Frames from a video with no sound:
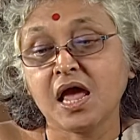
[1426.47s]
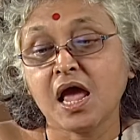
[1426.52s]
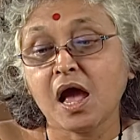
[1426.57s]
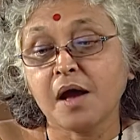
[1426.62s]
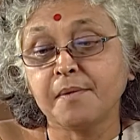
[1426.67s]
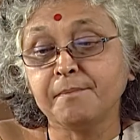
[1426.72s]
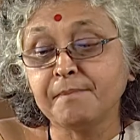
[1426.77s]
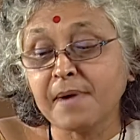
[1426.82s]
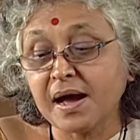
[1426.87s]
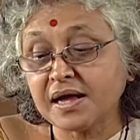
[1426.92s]

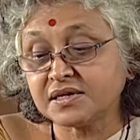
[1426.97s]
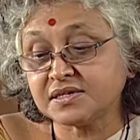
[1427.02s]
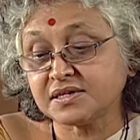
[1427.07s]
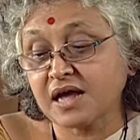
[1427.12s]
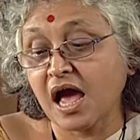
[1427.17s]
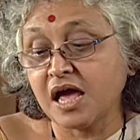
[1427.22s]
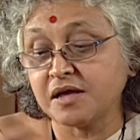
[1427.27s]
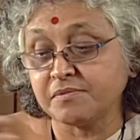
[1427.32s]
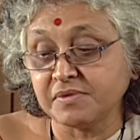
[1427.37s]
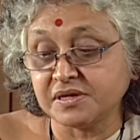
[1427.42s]
But
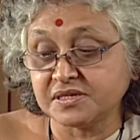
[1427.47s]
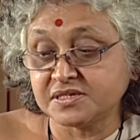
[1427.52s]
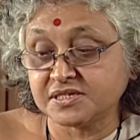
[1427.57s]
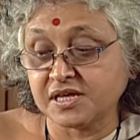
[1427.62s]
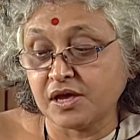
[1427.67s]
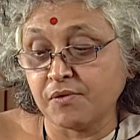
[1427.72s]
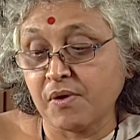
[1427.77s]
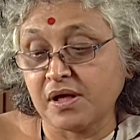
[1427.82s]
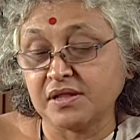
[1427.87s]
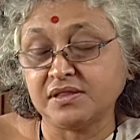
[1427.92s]
I must say
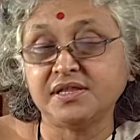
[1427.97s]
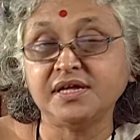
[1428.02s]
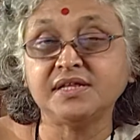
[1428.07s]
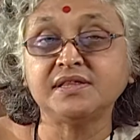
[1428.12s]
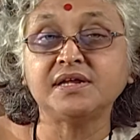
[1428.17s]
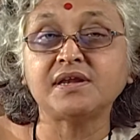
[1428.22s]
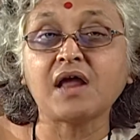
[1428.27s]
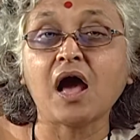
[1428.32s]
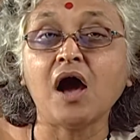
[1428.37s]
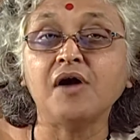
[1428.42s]
one thing,
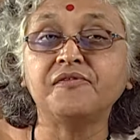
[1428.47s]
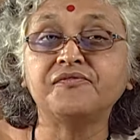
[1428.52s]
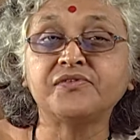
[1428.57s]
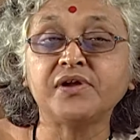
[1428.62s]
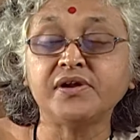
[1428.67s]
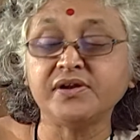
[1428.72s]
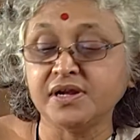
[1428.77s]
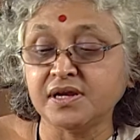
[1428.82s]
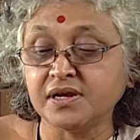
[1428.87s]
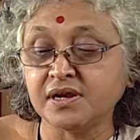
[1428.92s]
that after
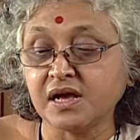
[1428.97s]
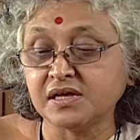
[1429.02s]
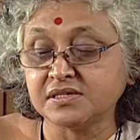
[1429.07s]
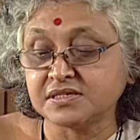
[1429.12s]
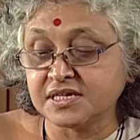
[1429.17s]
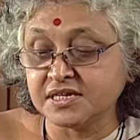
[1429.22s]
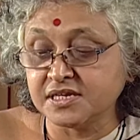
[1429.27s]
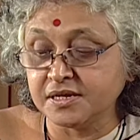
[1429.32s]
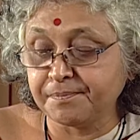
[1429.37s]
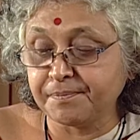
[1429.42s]
India's
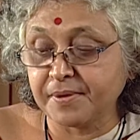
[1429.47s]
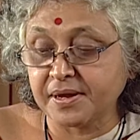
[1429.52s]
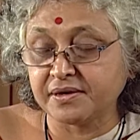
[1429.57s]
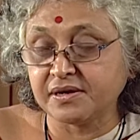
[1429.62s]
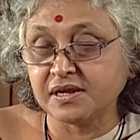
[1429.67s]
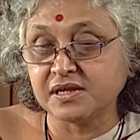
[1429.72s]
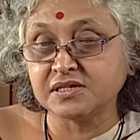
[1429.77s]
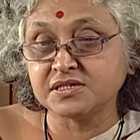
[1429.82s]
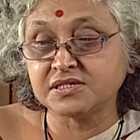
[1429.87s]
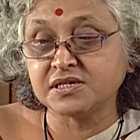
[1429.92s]

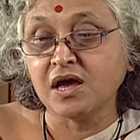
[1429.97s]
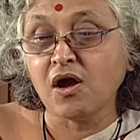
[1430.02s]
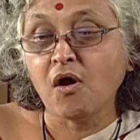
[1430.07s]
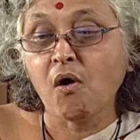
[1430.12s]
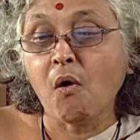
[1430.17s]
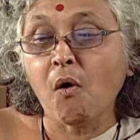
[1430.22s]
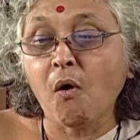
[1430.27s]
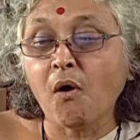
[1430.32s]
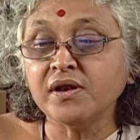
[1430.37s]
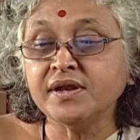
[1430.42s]
independence,
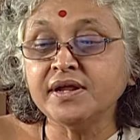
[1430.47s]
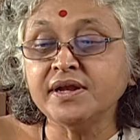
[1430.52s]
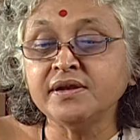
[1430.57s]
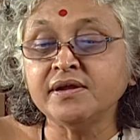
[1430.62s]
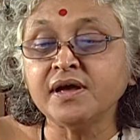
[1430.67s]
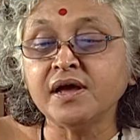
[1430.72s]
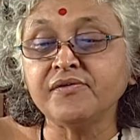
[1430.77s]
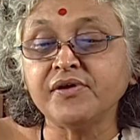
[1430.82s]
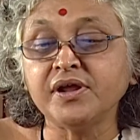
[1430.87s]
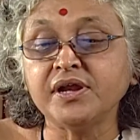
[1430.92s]
All
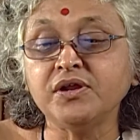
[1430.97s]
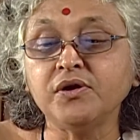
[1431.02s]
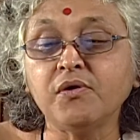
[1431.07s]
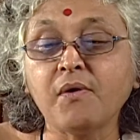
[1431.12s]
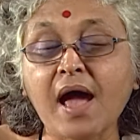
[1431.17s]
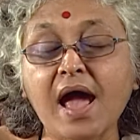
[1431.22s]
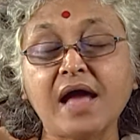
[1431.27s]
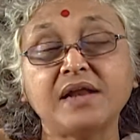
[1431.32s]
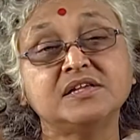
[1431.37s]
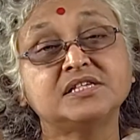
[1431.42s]
India Radio
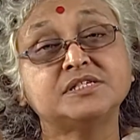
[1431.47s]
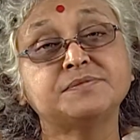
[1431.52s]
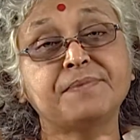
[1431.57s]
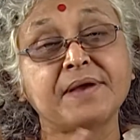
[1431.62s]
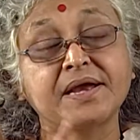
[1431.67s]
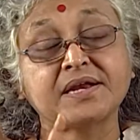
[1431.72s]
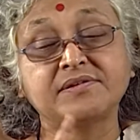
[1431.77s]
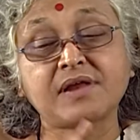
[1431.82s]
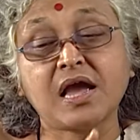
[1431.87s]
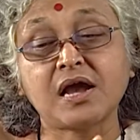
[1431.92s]
had a
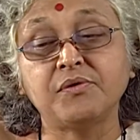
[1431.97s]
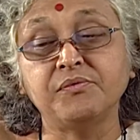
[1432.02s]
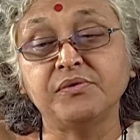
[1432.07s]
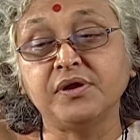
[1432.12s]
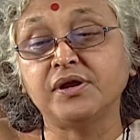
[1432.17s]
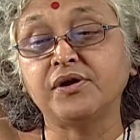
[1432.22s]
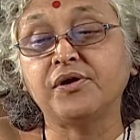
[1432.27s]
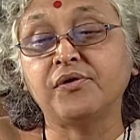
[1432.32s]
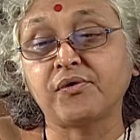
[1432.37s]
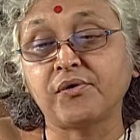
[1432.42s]
spectacular
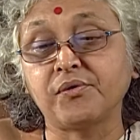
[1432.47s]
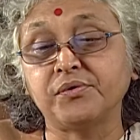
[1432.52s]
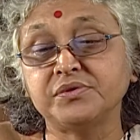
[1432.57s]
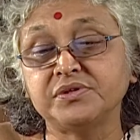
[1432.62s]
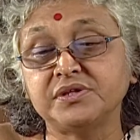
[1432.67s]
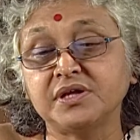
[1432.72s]
growth,